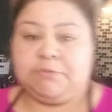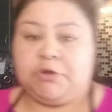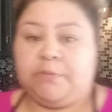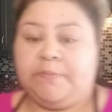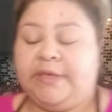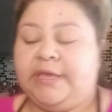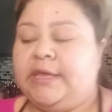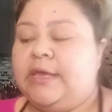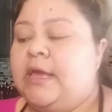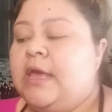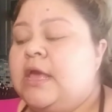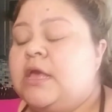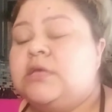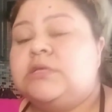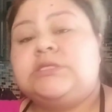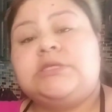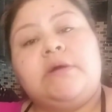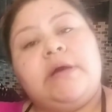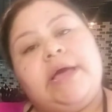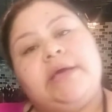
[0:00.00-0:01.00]
moment,
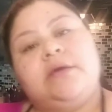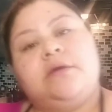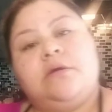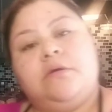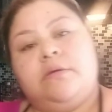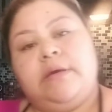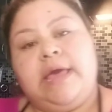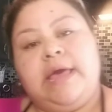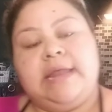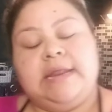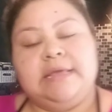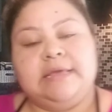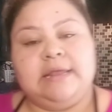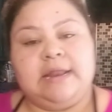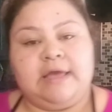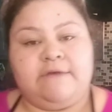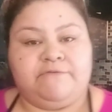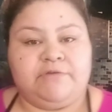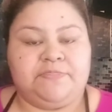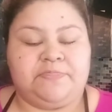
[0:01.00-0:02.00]
so I can go ahead and get
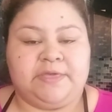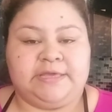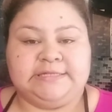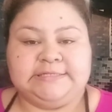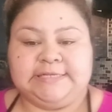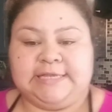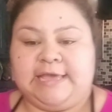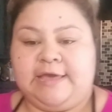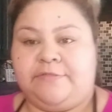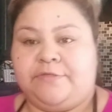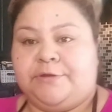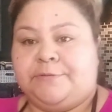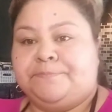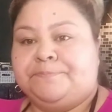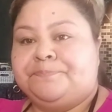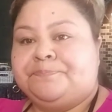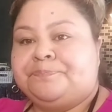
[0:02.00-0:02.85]
everything together.